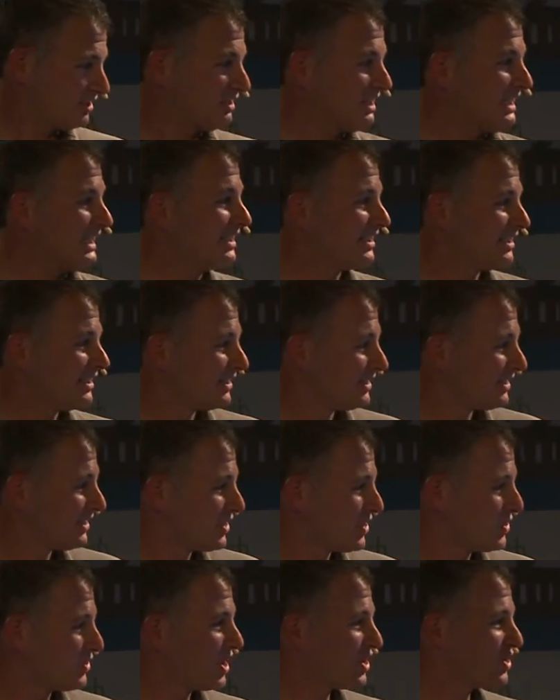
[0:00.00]
deleted
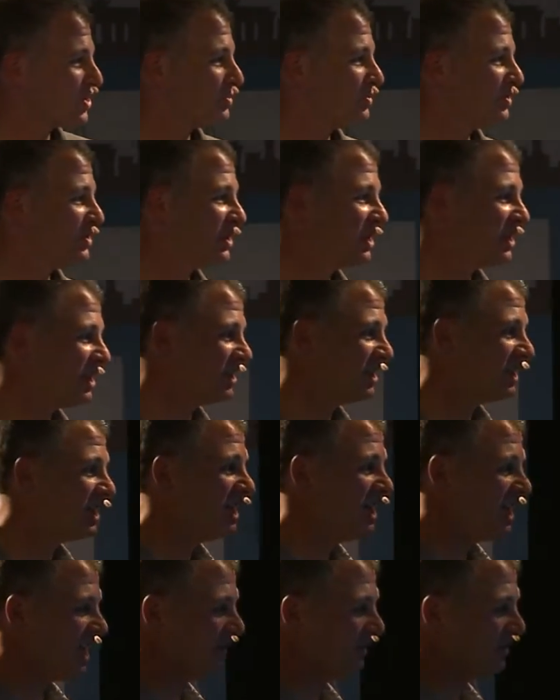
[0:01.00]
code that should have been there.
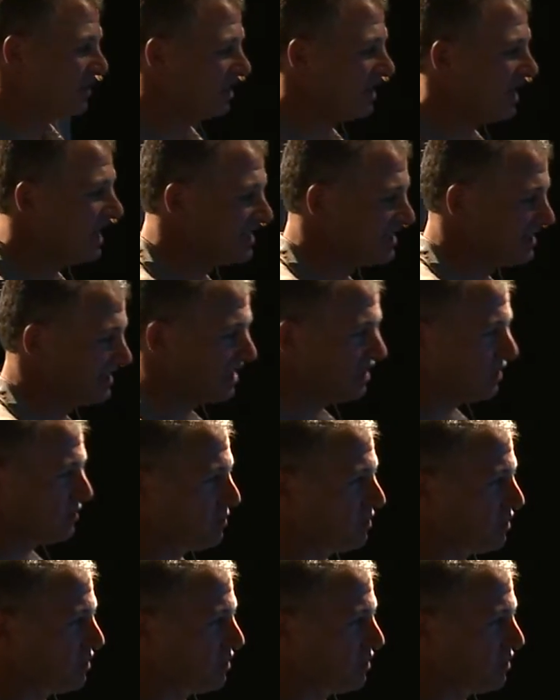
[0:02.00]
Now, the last thing that